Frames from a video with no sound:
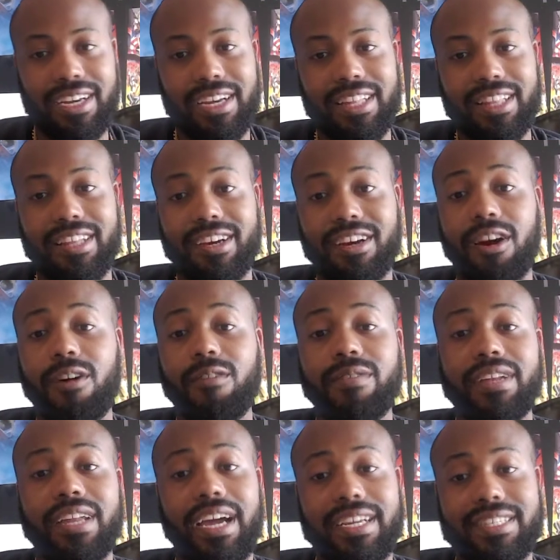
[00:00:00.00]
the
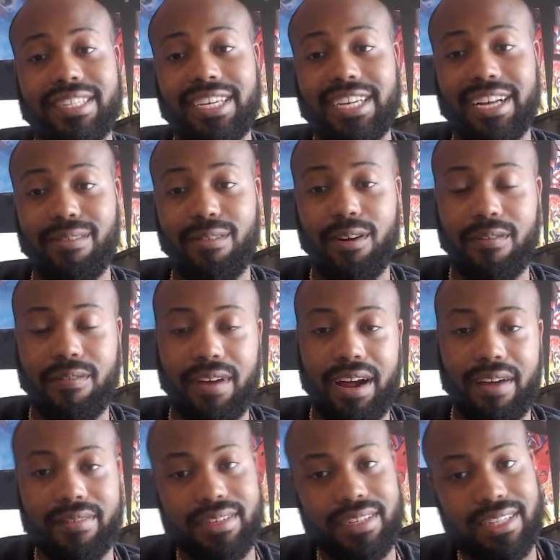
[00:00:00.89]
COVID-19
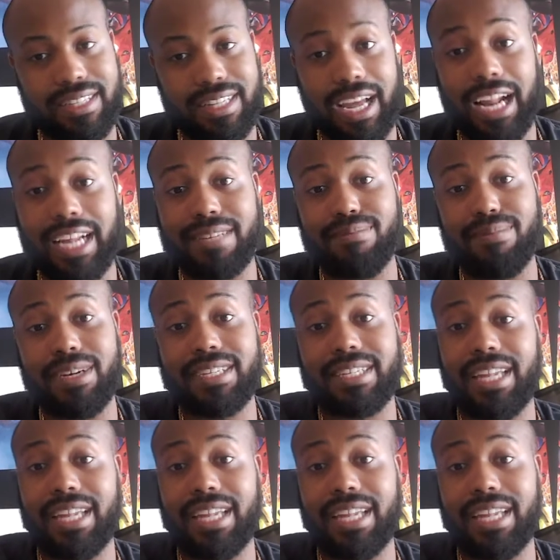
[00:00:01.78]
coronavirus. That explains